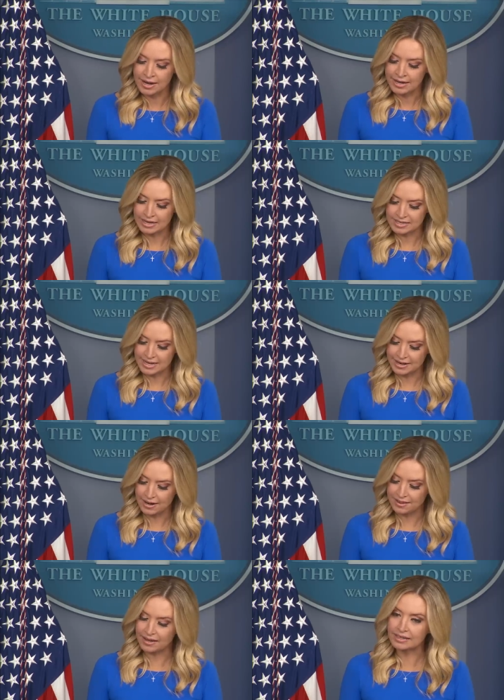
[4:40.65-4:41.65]
he said
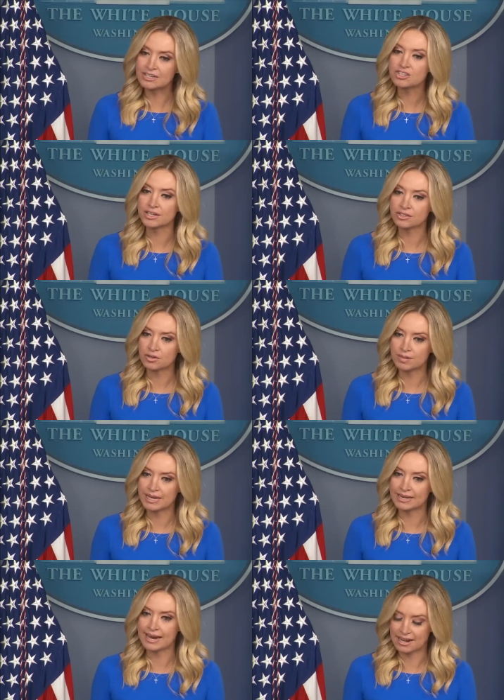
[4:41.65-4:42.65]
uh, that lynching should be
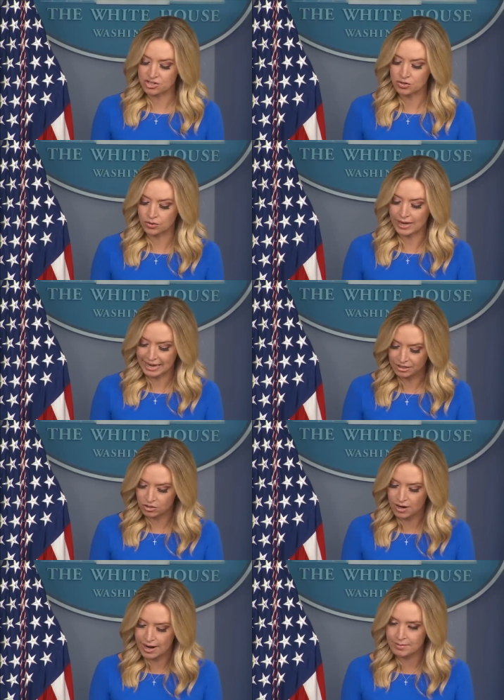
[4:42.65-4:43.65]
a national hate
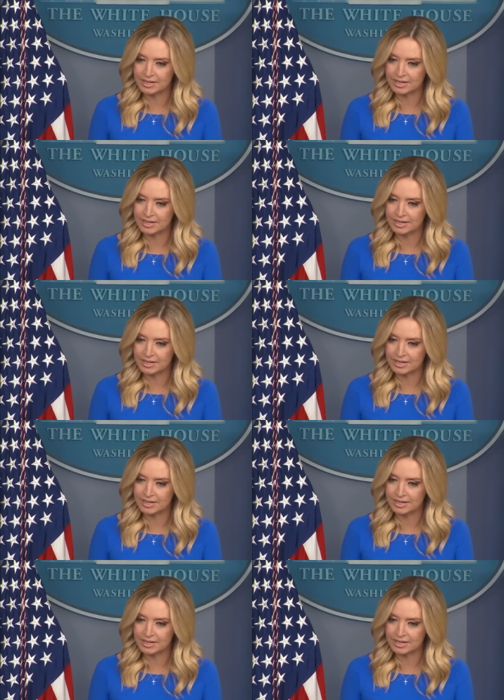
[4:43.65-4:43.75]
crime.